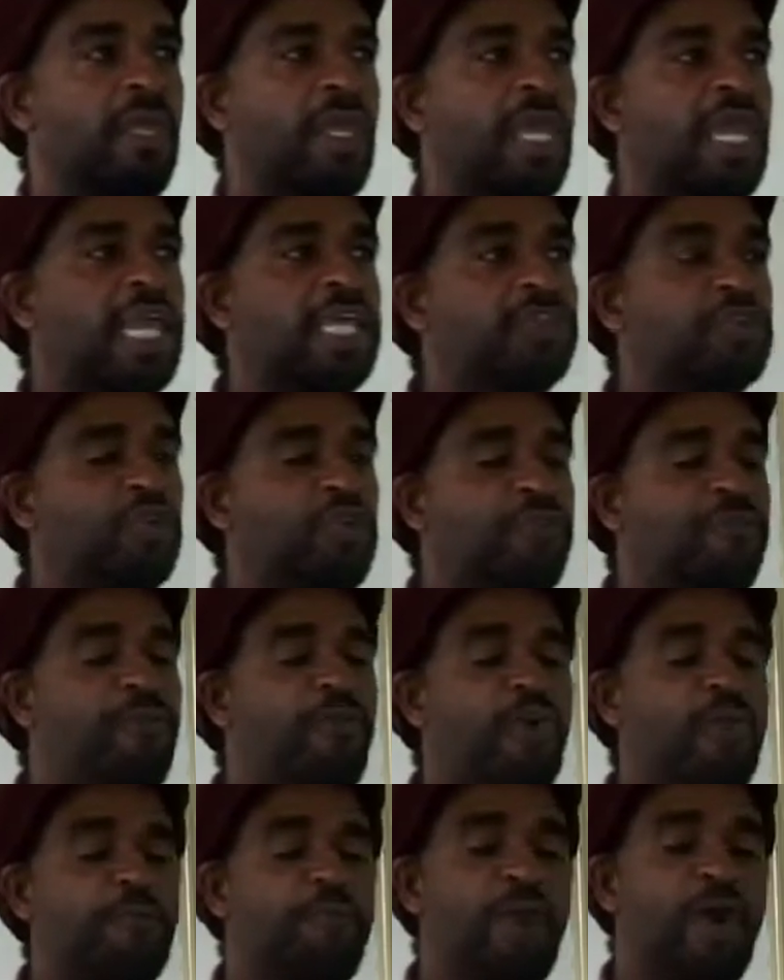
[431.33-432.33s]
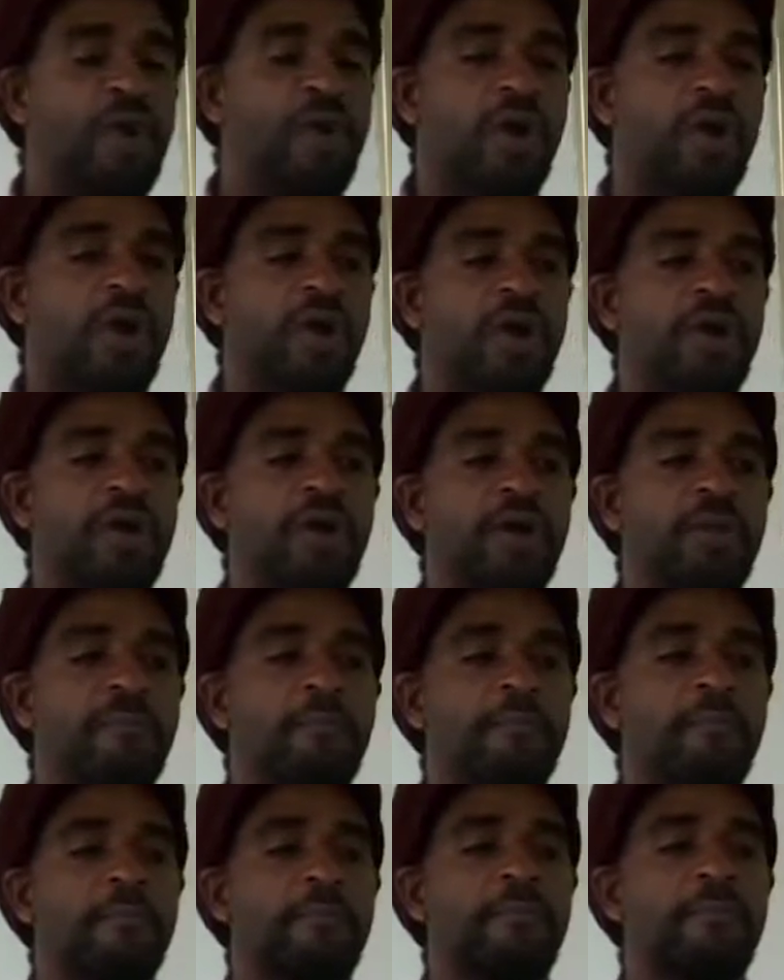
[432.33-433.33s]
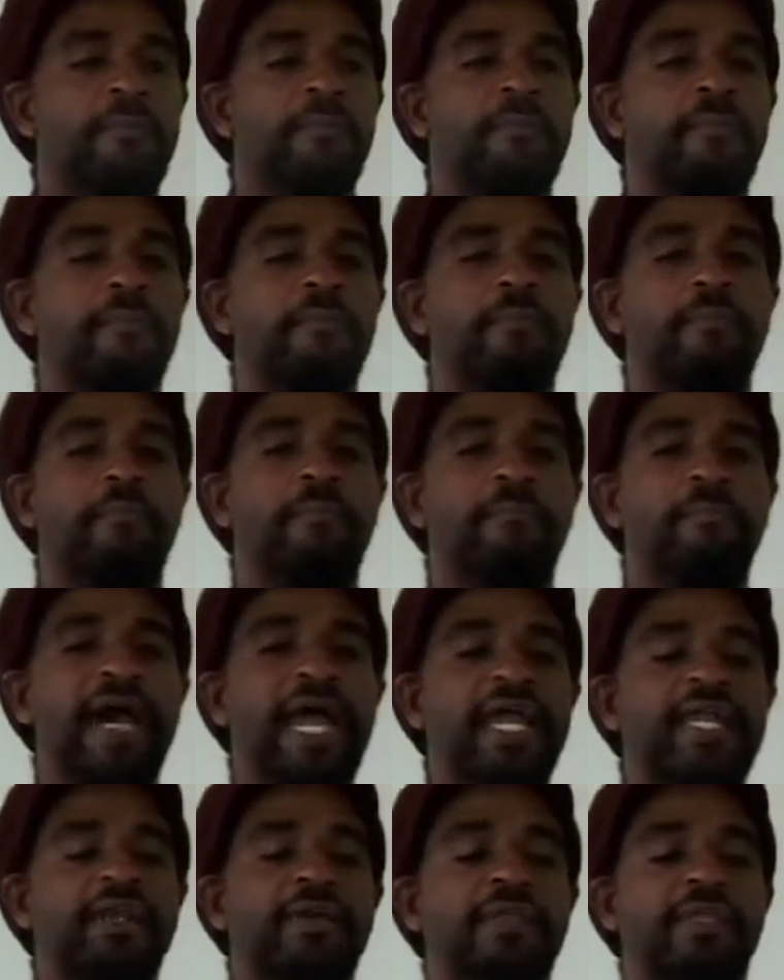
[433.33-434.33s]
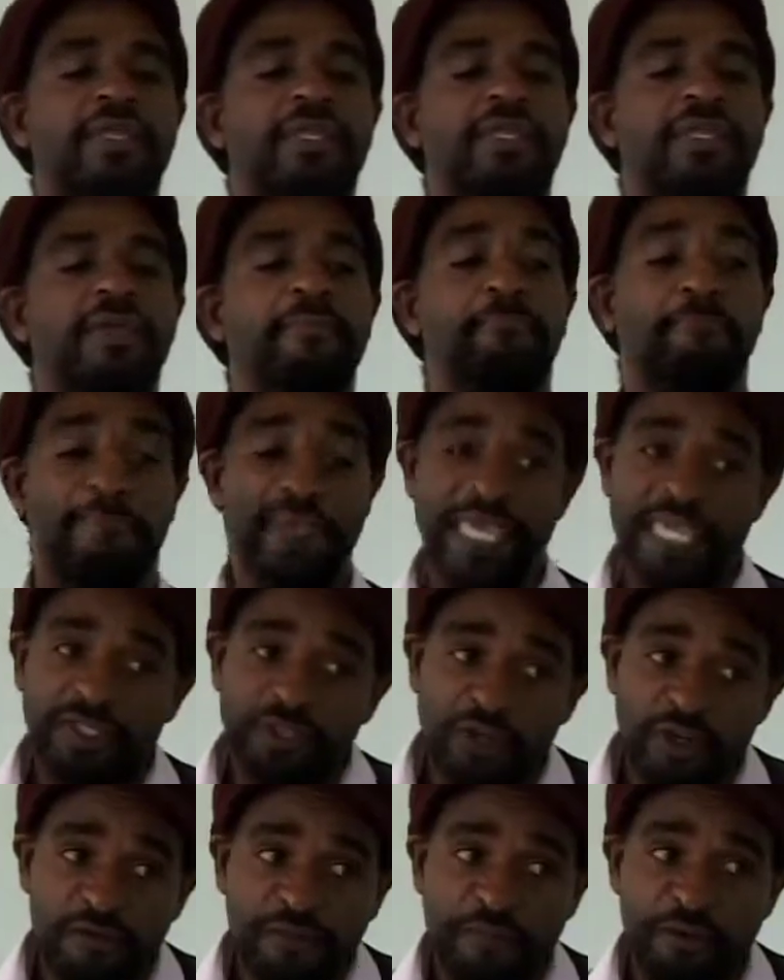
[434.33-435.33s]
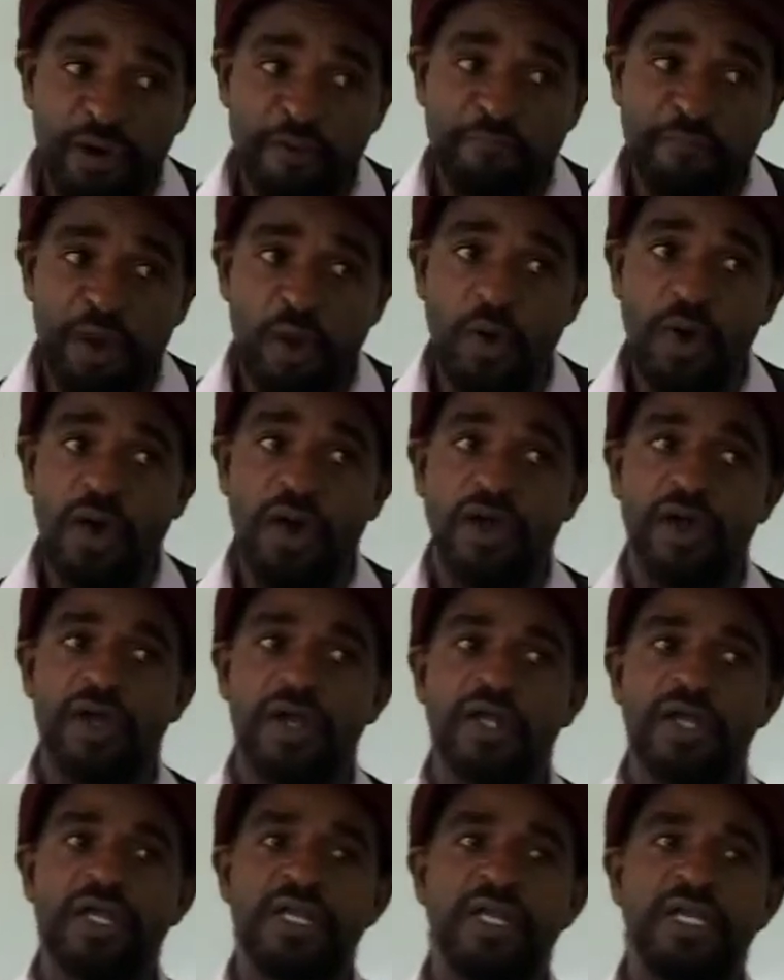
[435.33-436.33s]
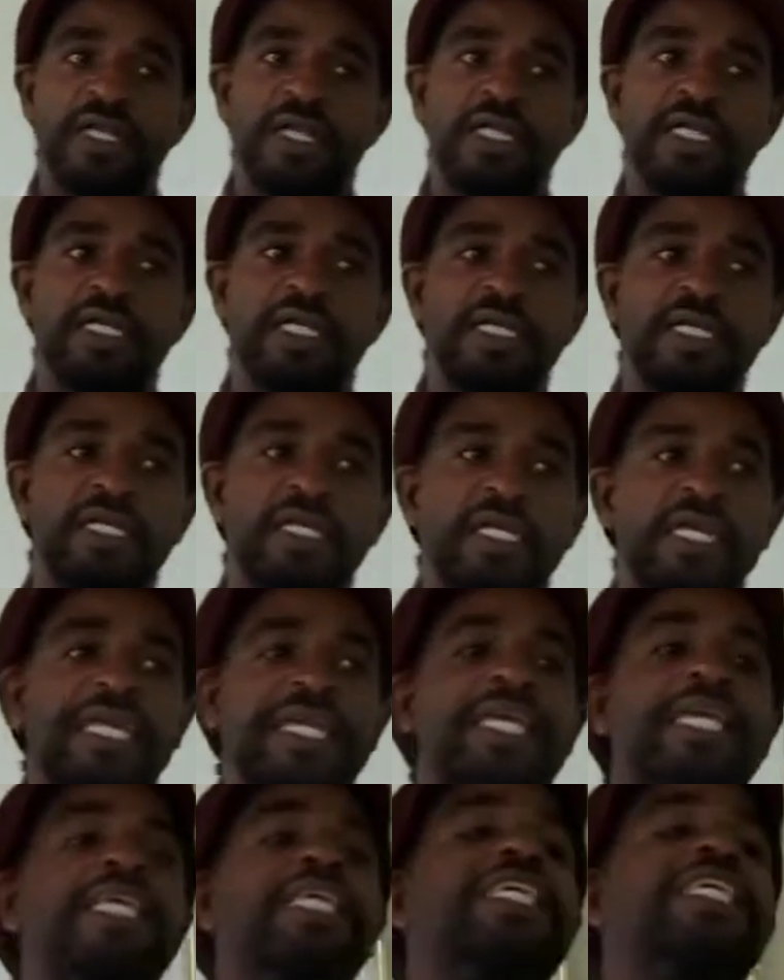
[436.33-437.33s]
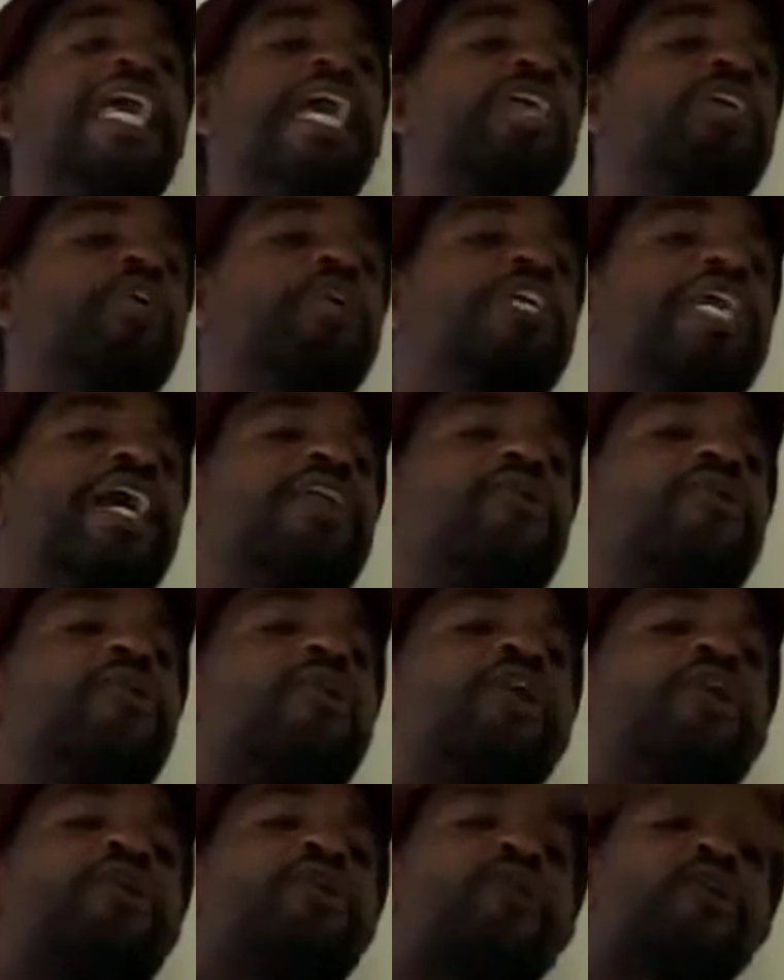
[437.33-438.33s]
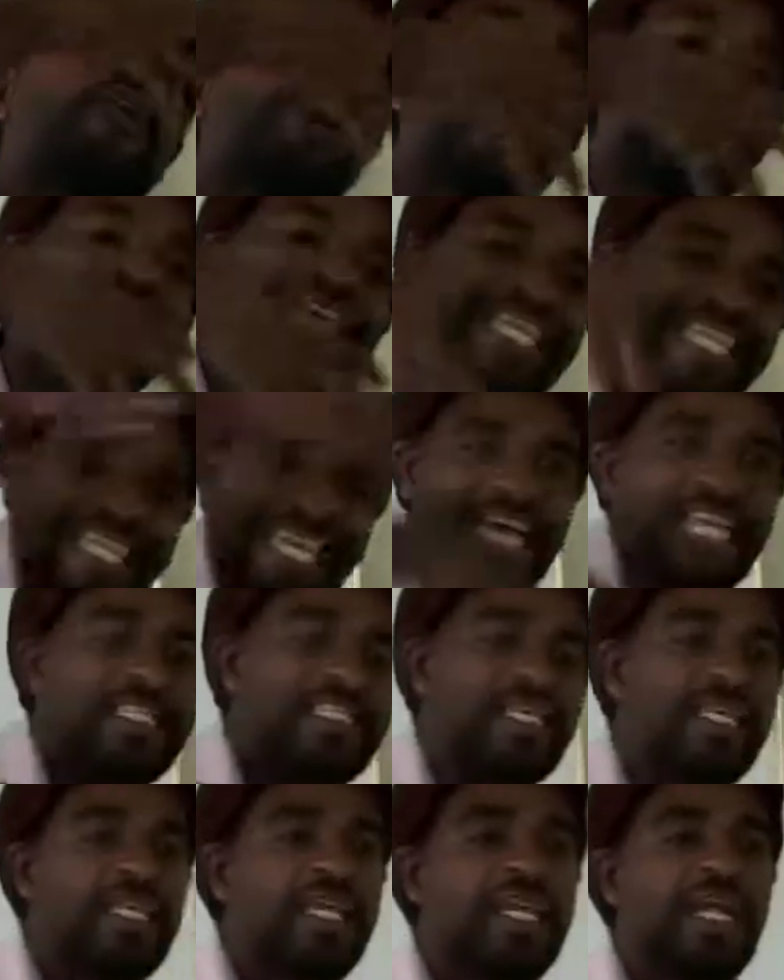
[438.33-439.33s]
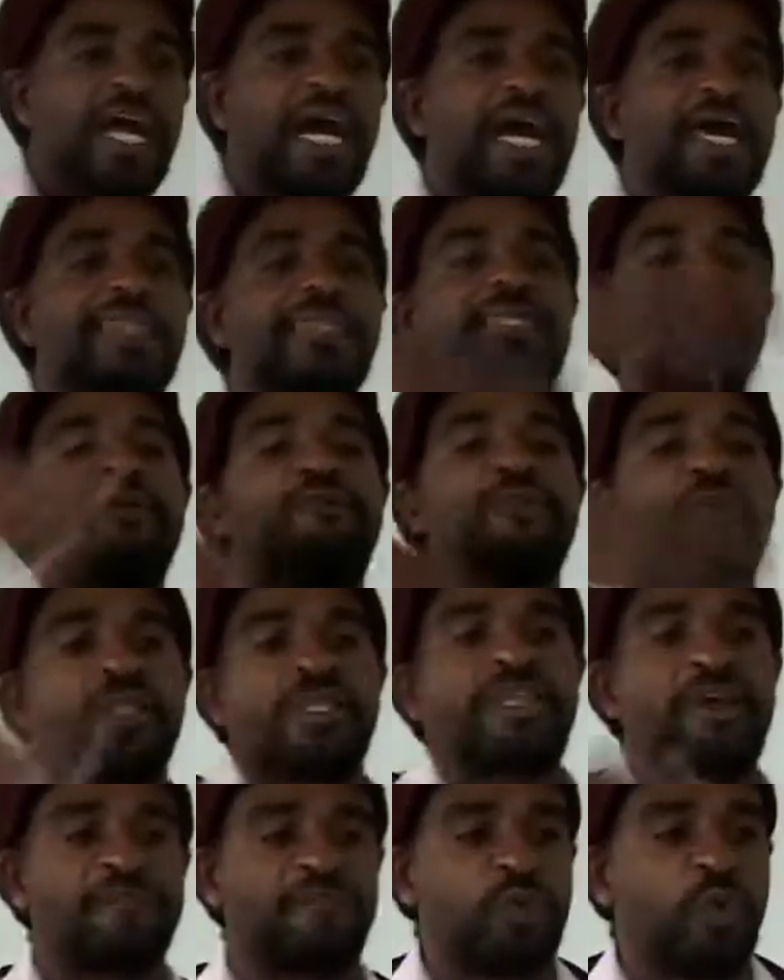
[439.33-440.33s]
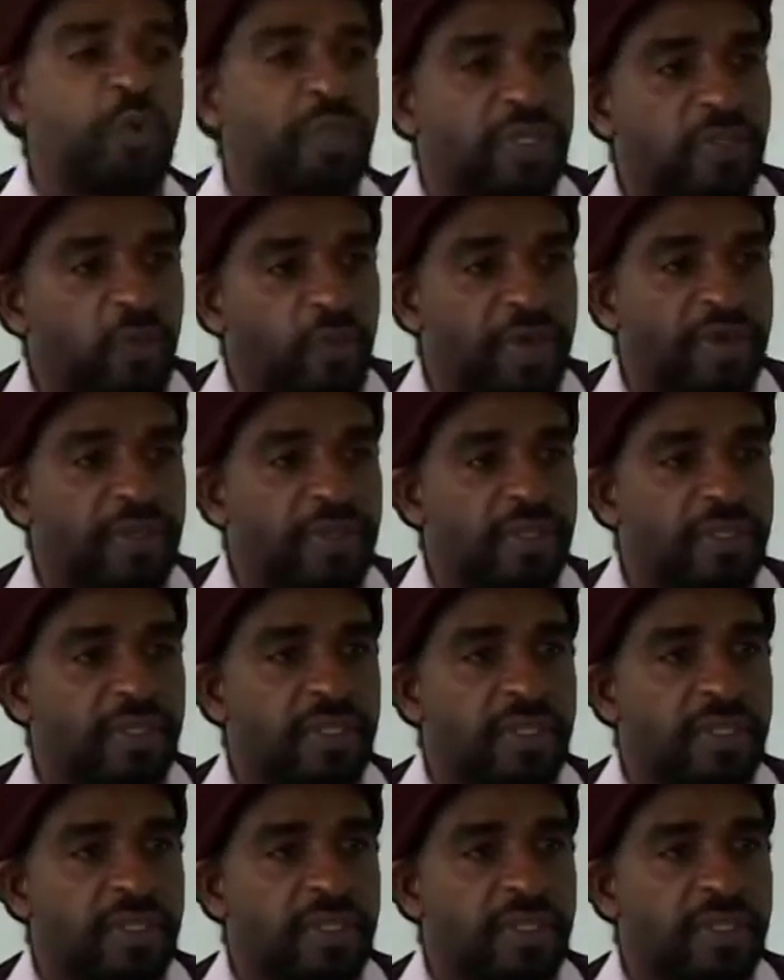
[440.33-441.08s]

a to the 4th power minus b to the 4th power? Yeah, you can rewrite that as the difference of 2 squares.